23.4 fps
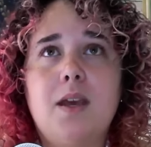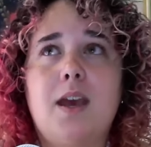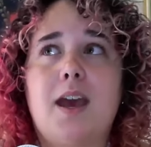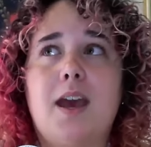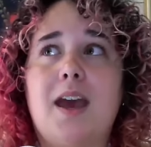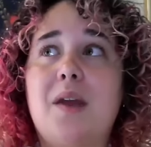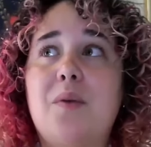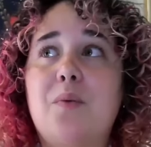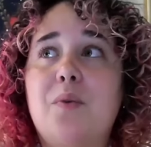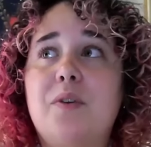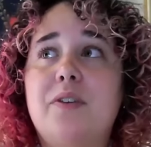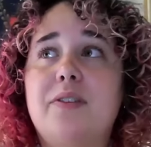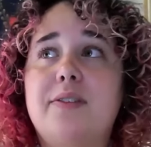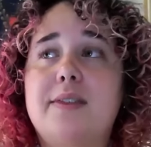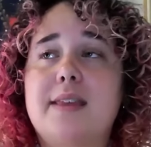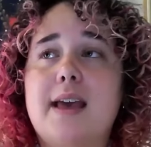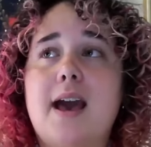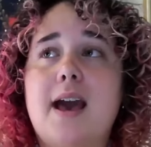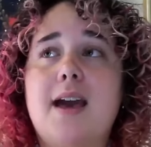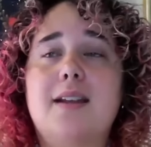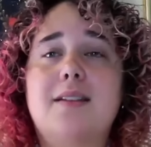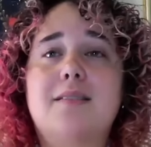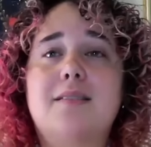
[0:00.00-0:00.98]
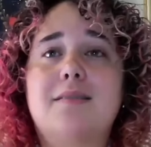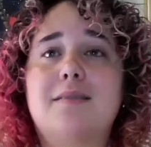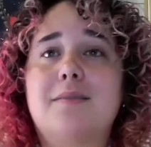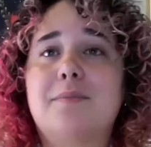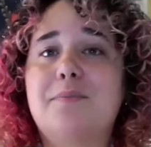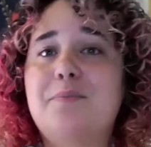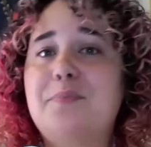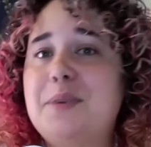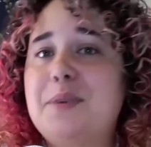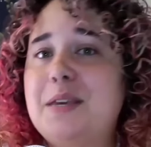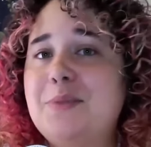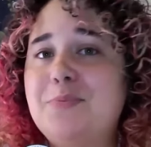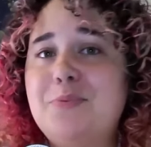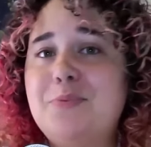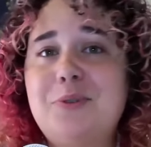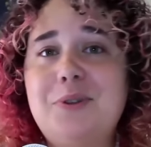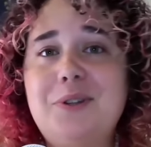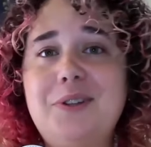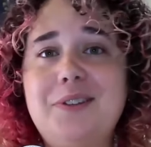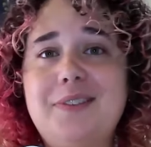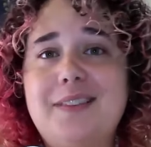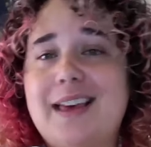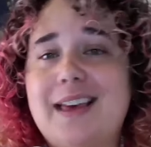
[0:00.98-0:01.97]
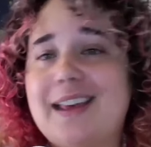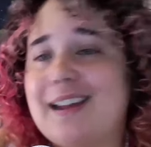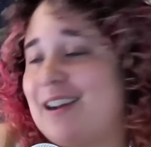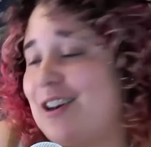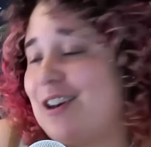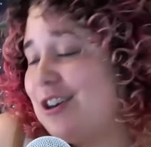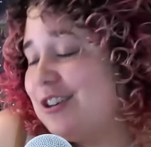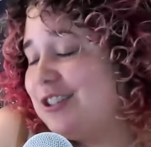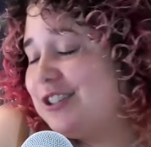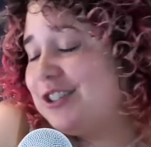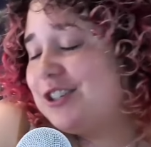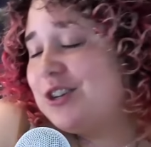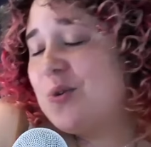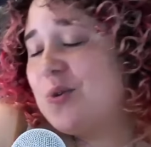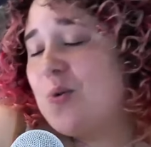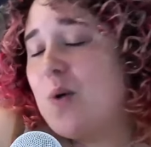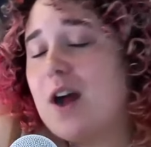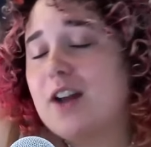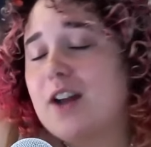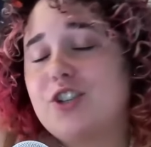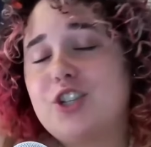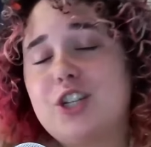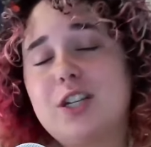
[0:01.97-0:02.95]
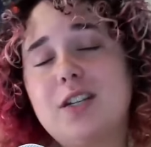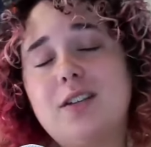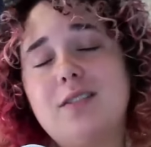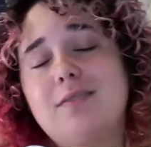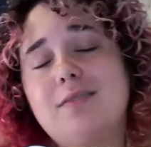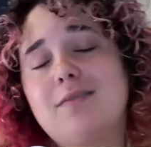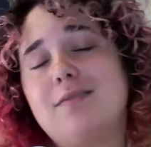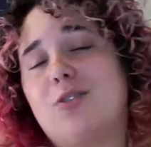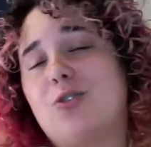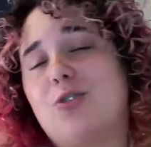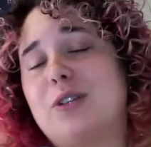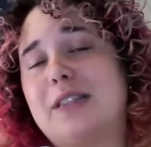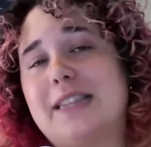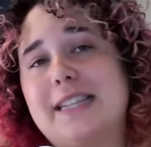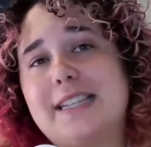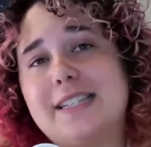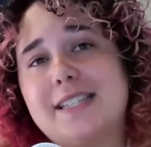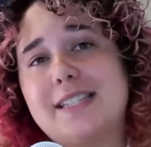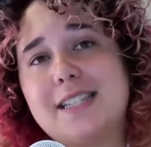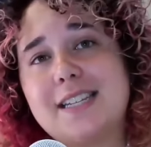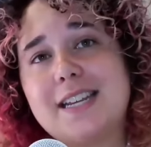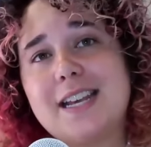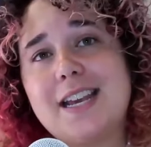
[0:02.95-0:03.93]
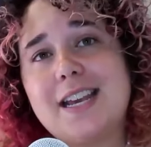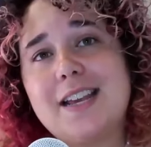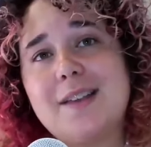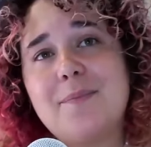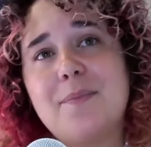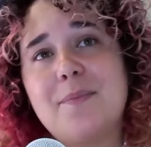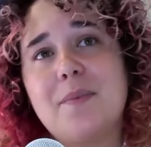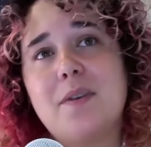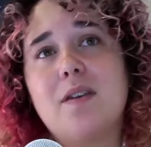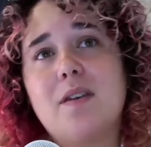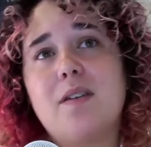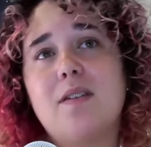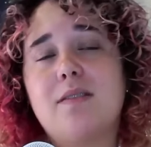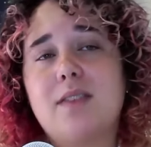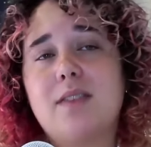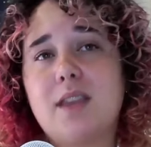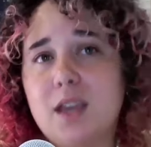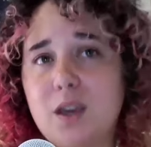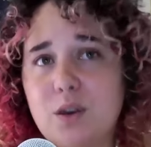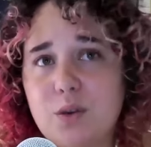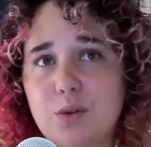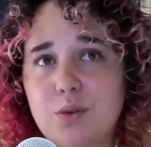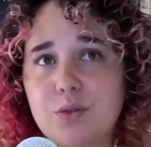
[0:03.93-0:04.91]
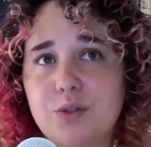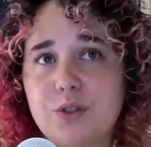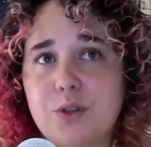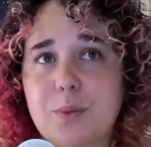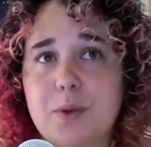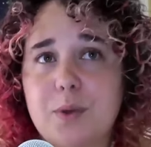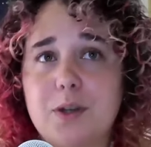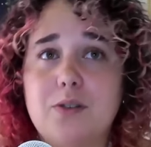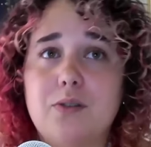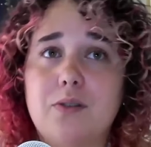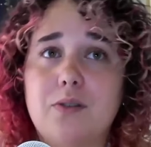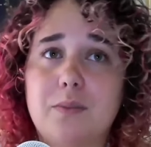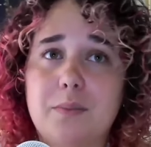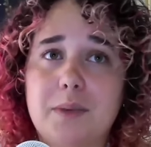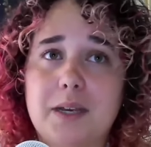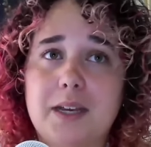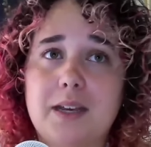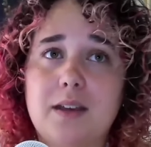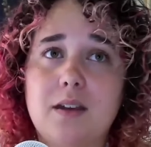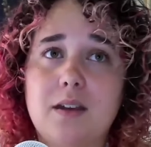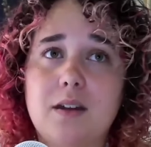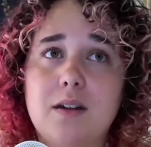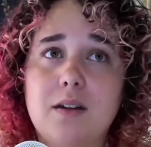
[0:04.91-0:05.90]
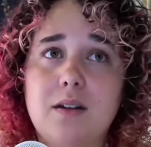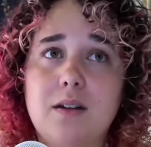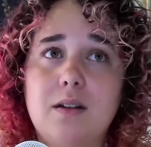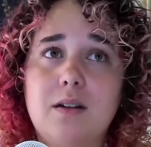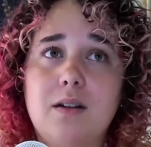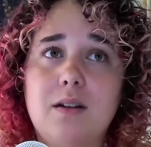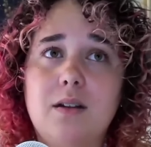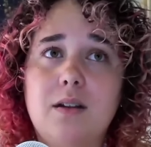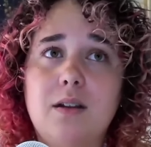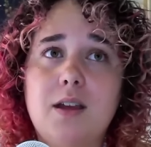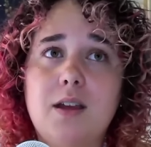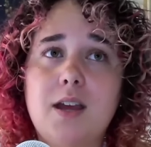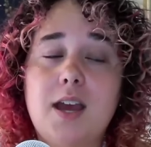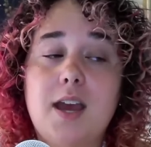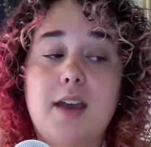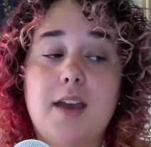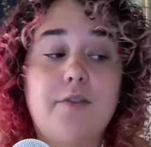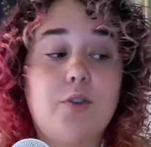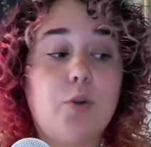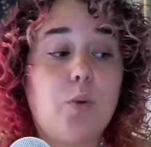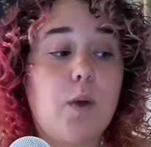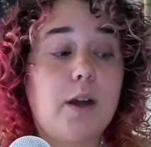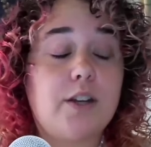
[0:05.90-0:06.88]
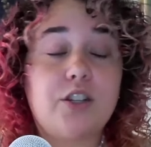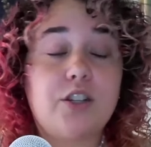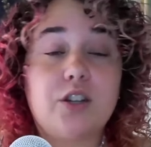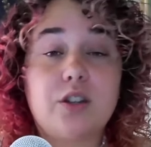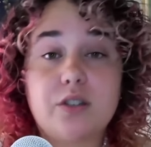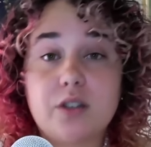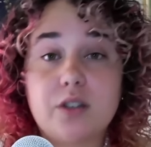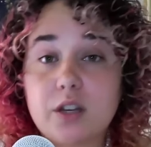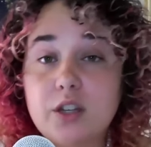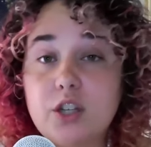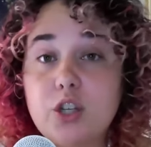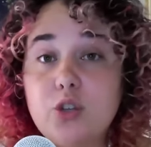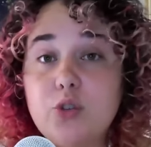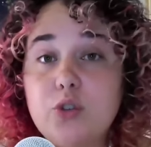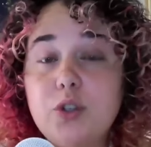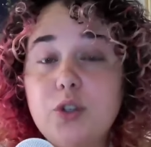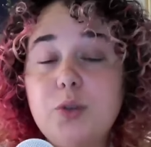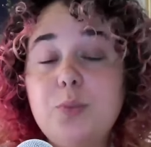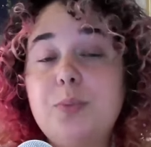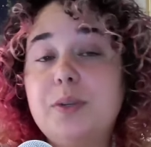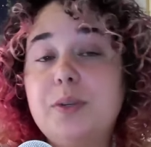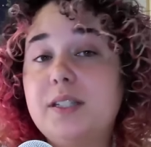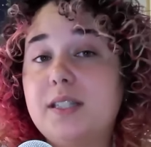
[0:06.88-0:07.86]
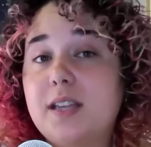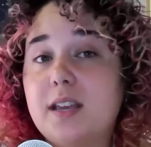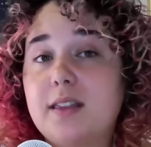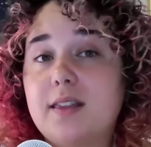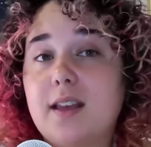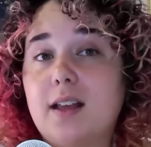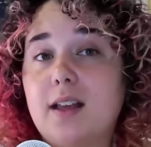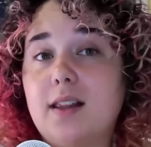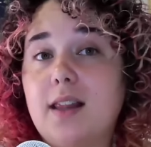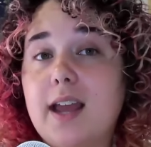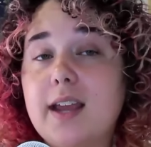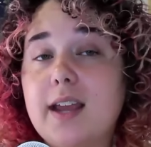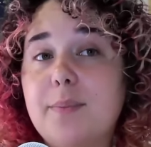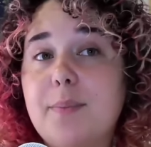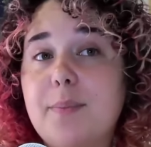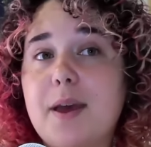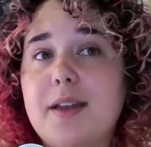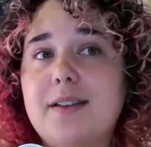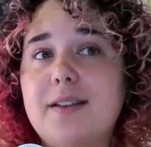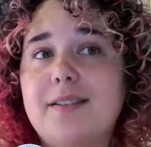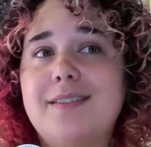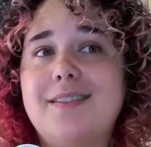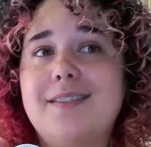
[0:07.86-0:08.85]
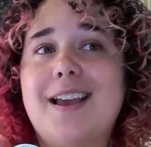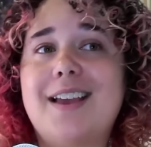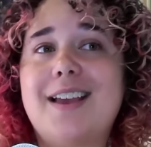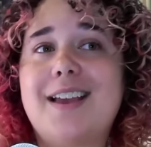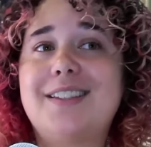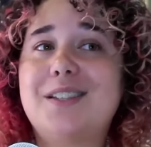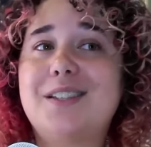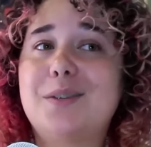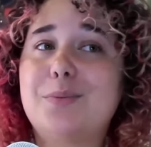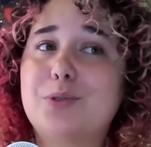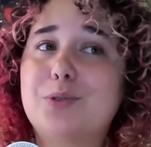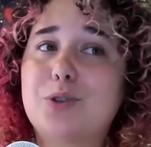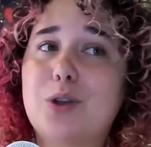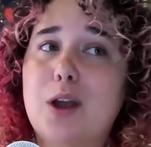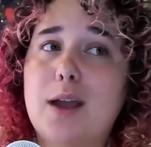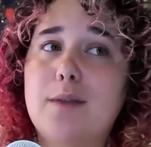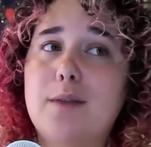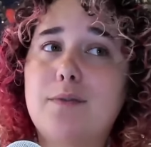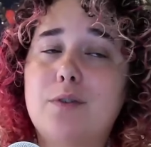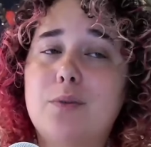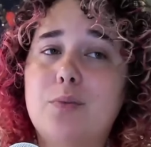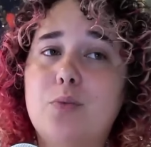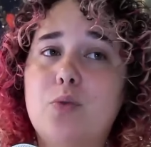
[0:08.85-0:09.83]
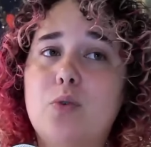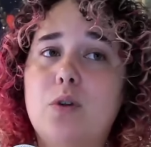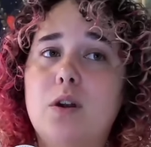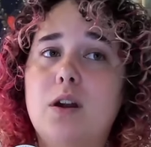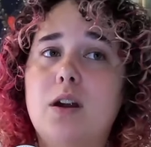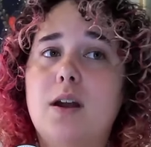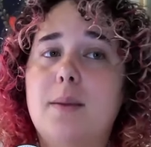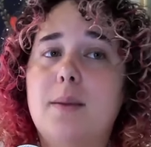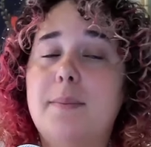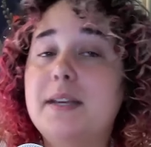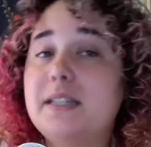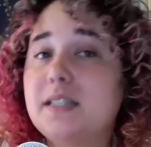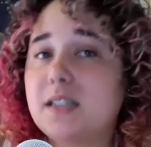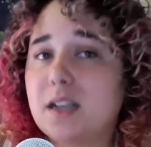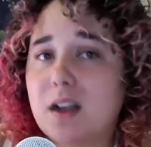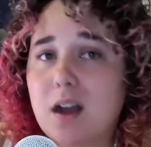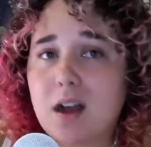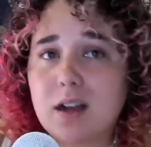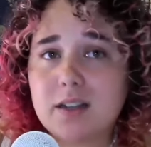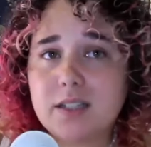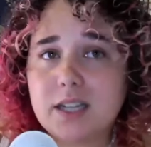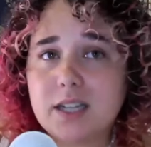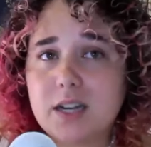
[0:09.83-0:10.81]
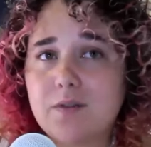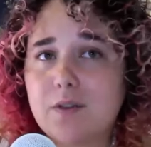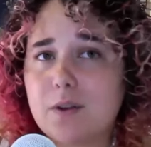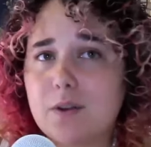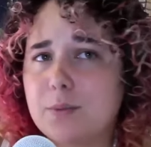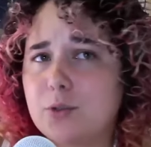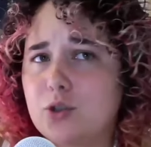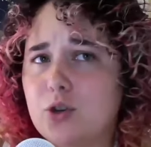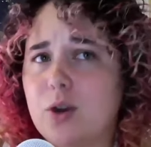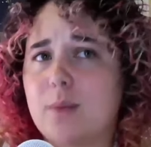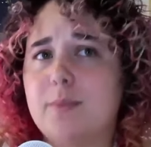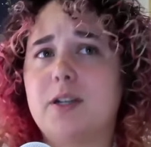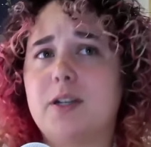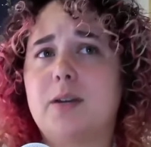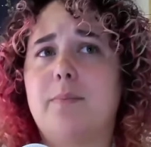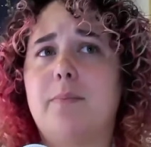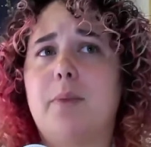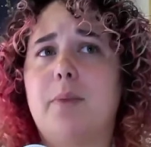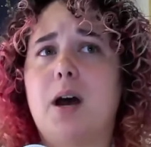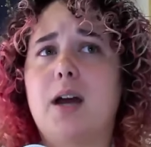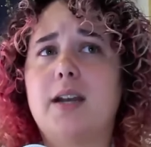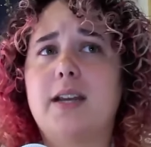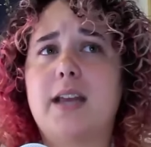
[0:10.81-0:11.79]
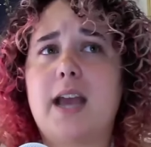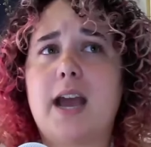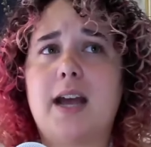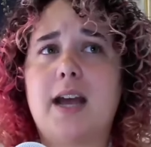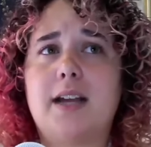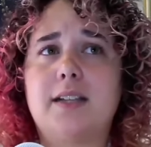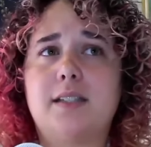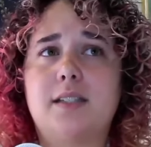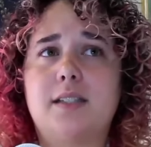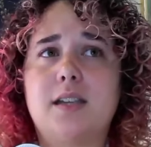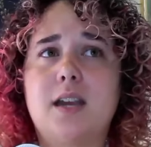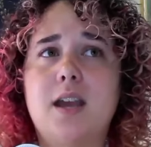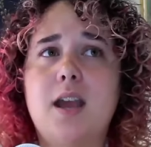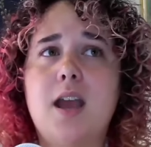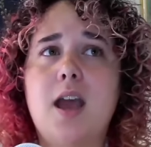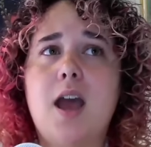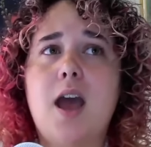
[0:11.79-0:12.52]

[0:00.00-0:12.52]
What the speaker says: And with that, people that are still watching or listening, thank you so much for being here. If you're watching us on YouTube, please hit that like button and subscribe for more amazing content from the Trauma Dump podcast.